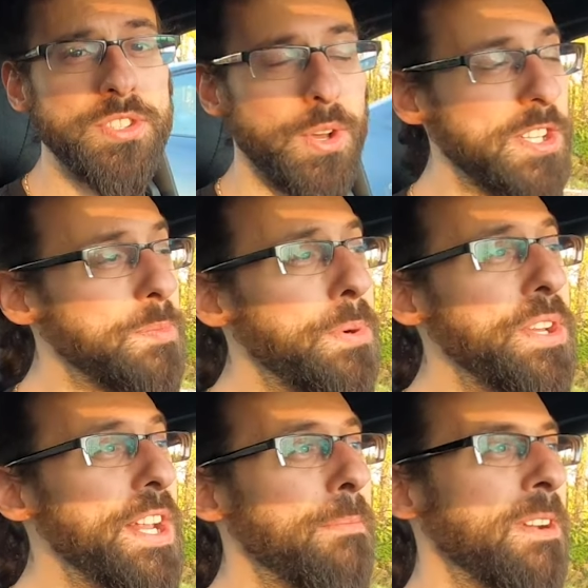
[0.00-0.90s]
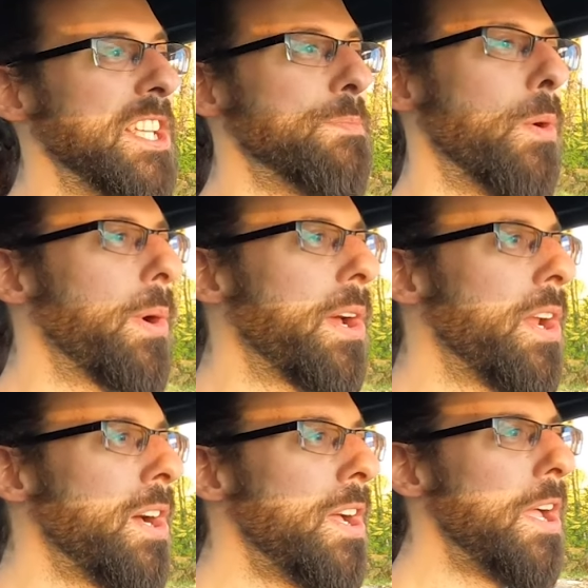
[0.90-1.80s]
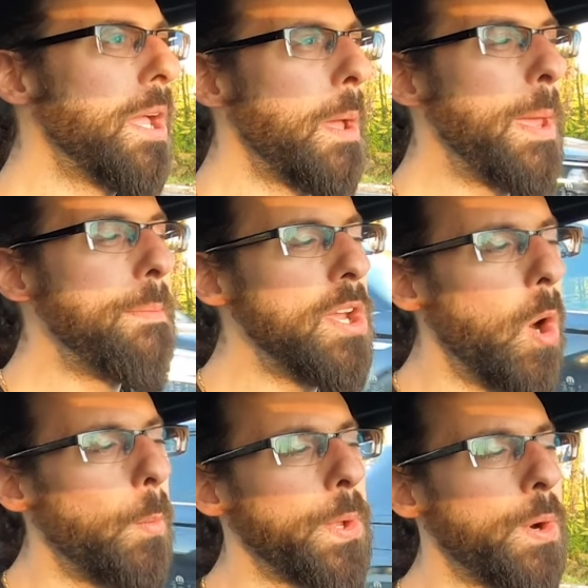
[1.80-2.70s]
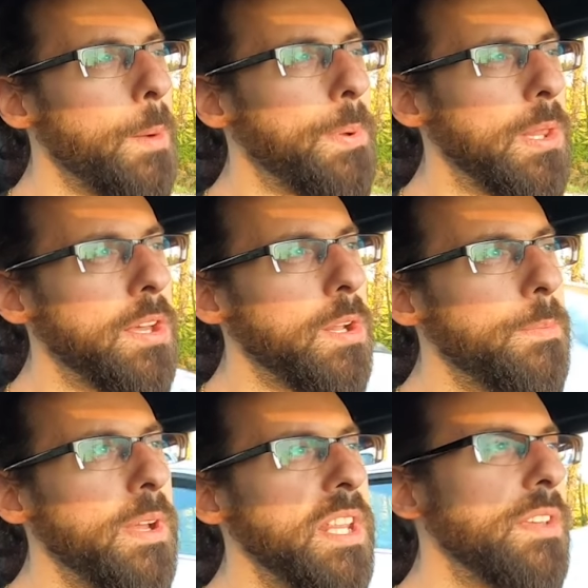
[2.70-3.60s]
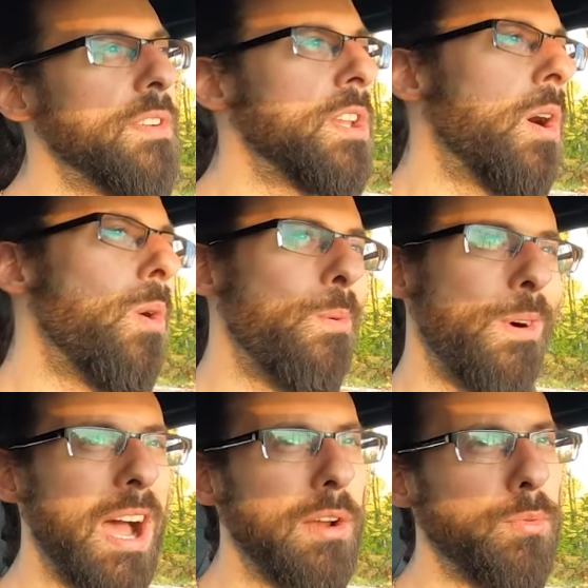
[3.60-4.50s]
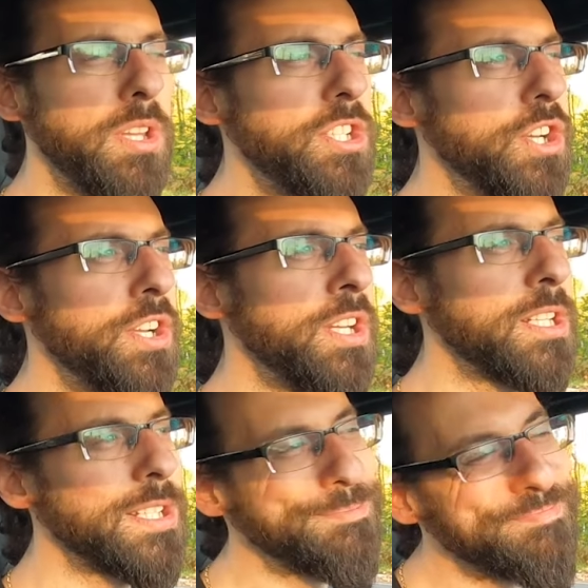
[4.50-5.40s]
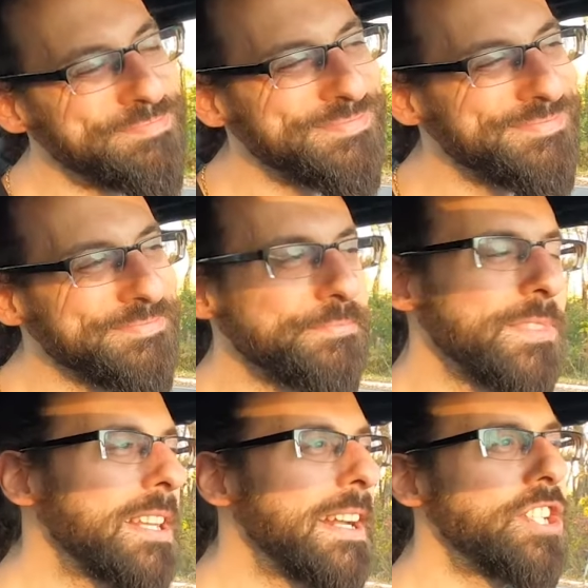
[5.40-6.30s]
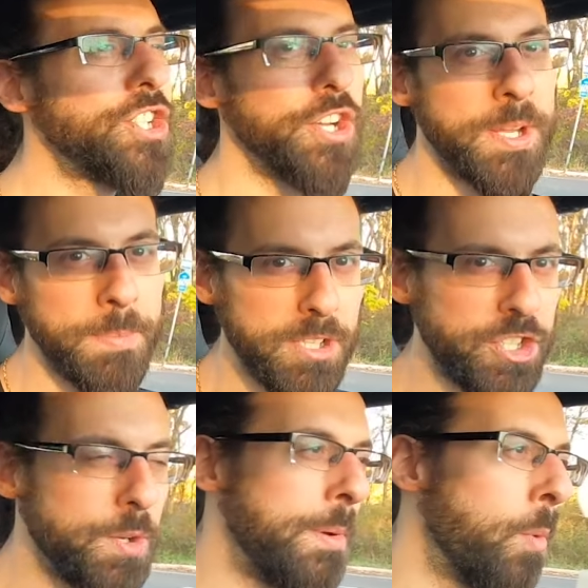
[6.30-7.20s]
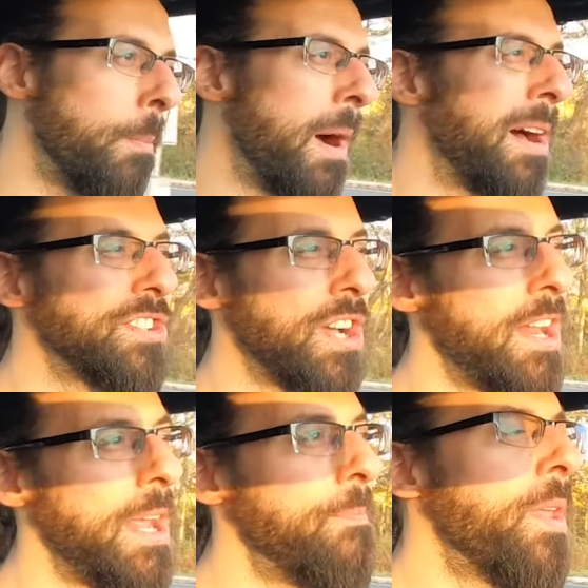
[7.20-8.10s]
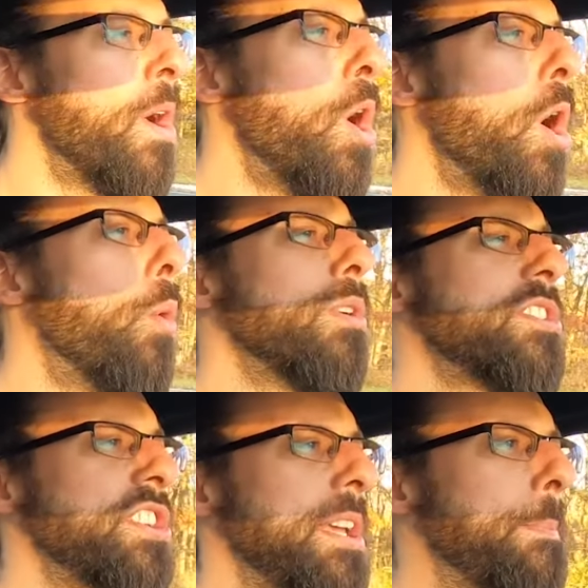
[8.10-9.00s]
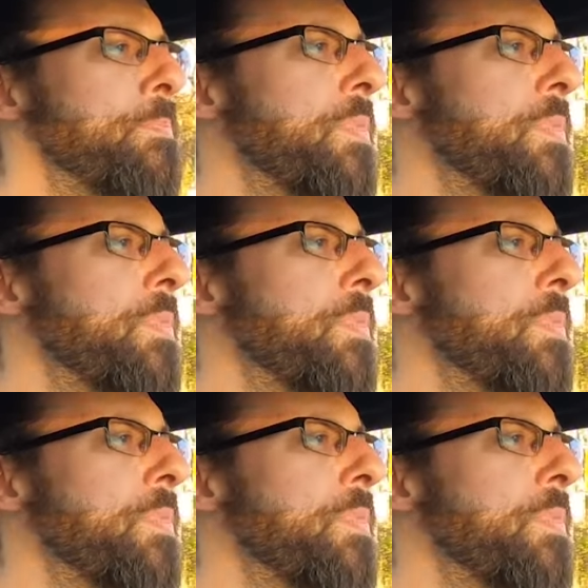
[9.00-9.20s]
So it's pretty damn nice. But we're gonna maybe open her up a little bit, even though I really shouldn't. Not that I shouldn't, but there should be more miles on it. We'll see.